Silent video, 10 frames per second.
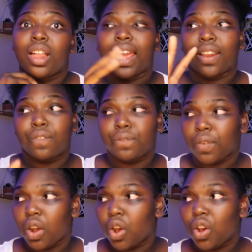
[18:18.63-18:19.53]
like
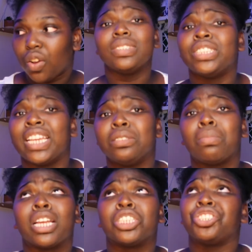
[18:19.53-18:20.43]
fall, change
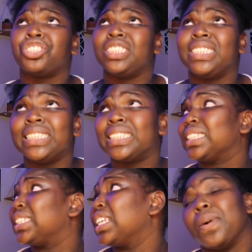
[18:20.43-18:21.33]
my
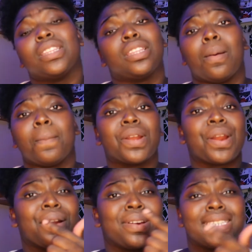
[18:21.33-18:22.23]
sheets, put them
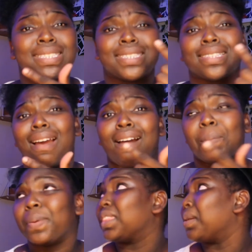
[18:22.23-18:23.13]
curtains
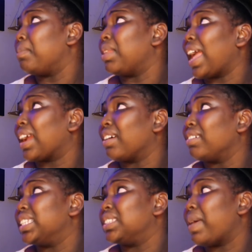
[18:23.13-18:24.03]
up, put them black
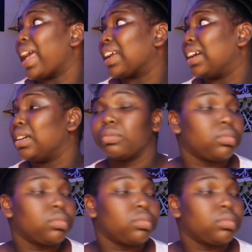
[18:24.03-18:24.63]
curtains back up.